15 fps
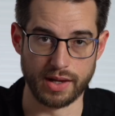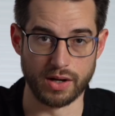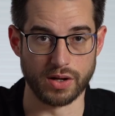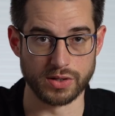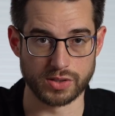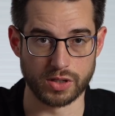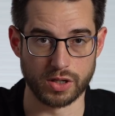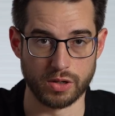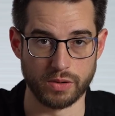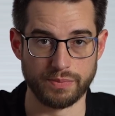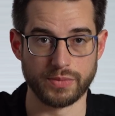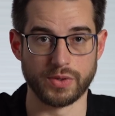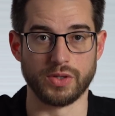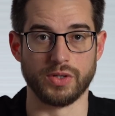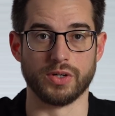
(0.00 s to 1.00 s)
and
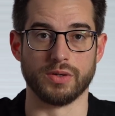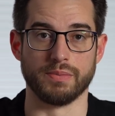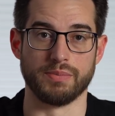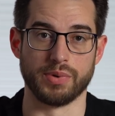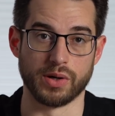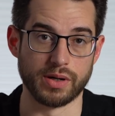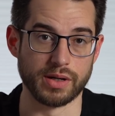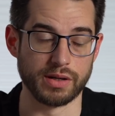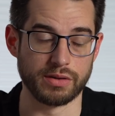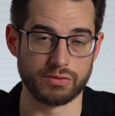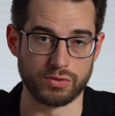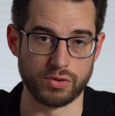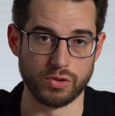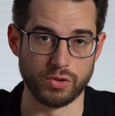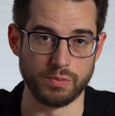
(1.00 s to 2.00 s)
also you're burning
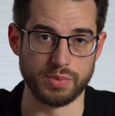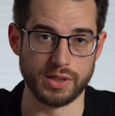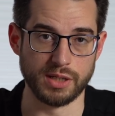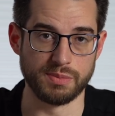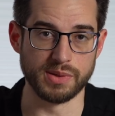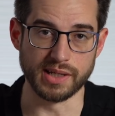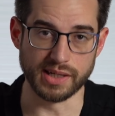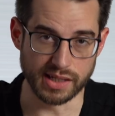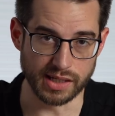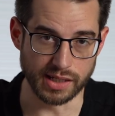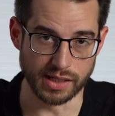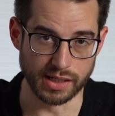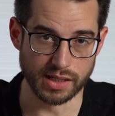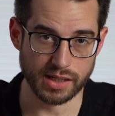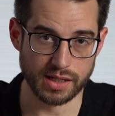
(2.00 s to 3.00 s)
through
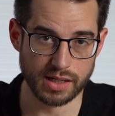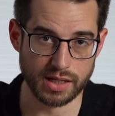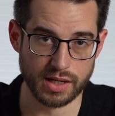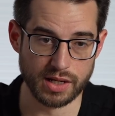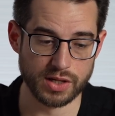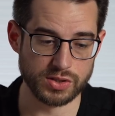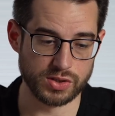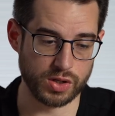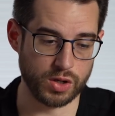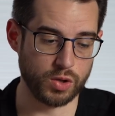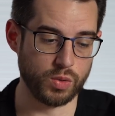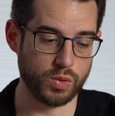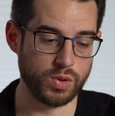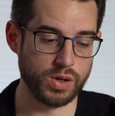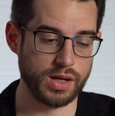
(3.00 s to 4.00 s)
PPE.
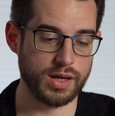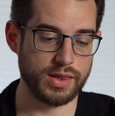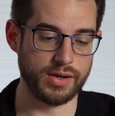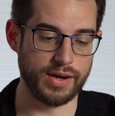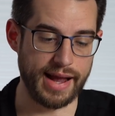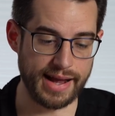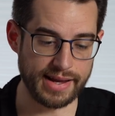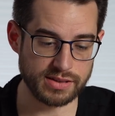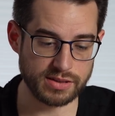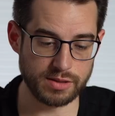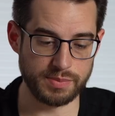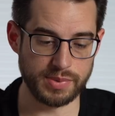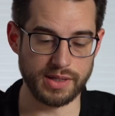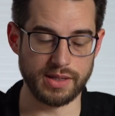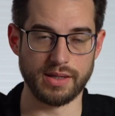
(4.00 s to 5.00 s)
So there has
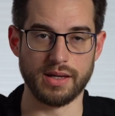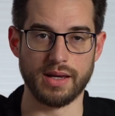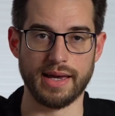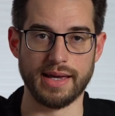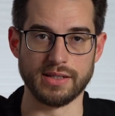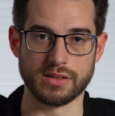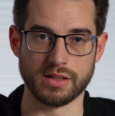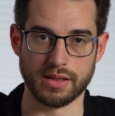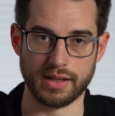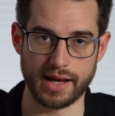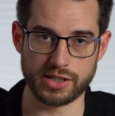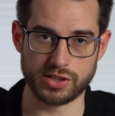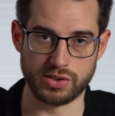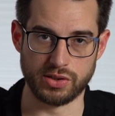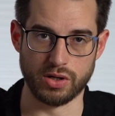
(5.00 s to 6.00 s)
to be a
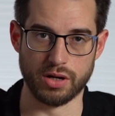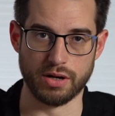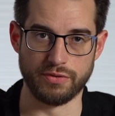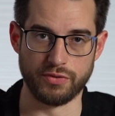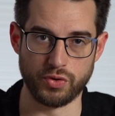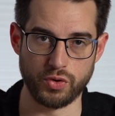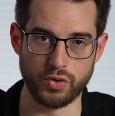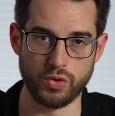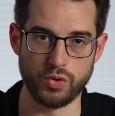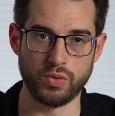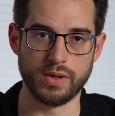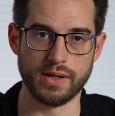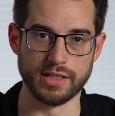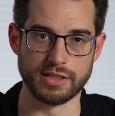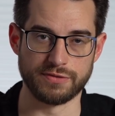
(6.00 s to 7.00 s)
selection of
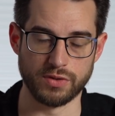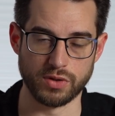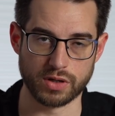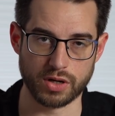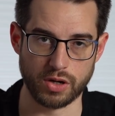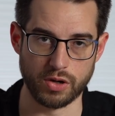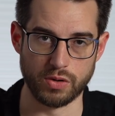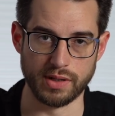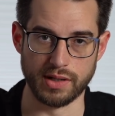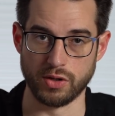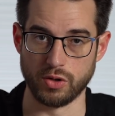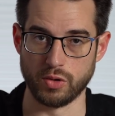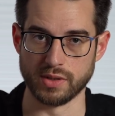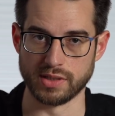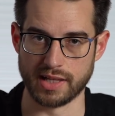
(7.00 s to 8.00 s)
who is full code
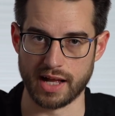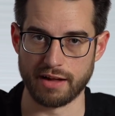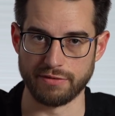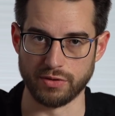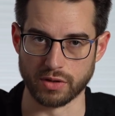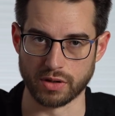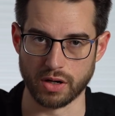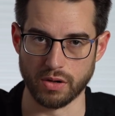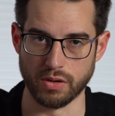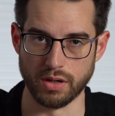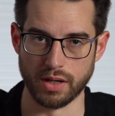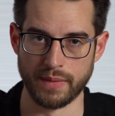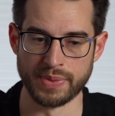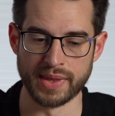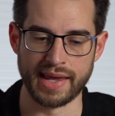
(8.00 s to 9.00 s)
and who is not full
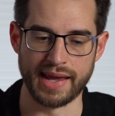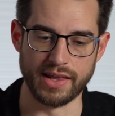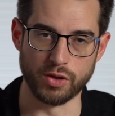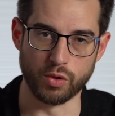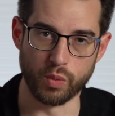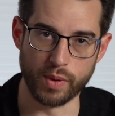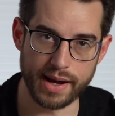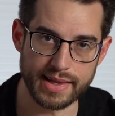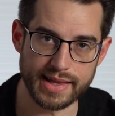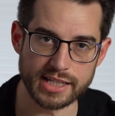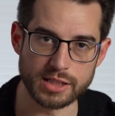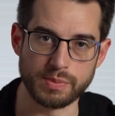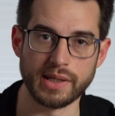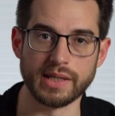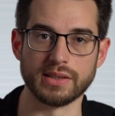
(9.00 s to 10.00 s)
code. And the way
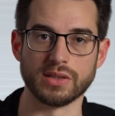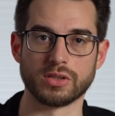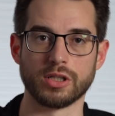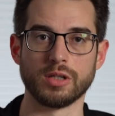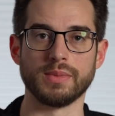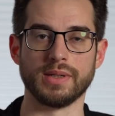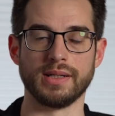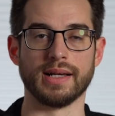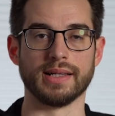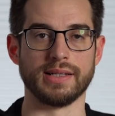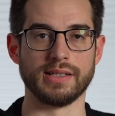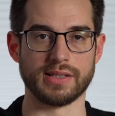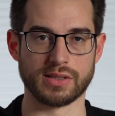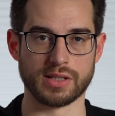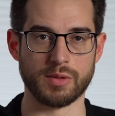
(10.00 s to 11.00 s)
that's being determined, at
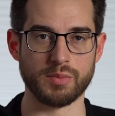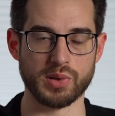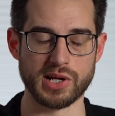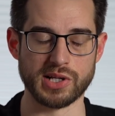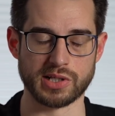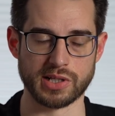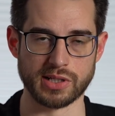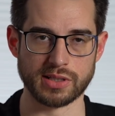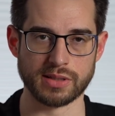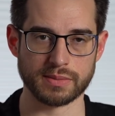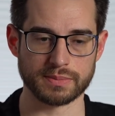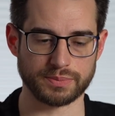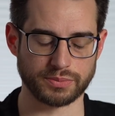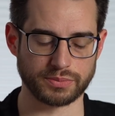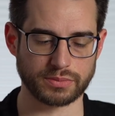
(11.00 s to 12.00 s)
least at some
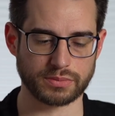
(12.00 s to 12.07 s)
places,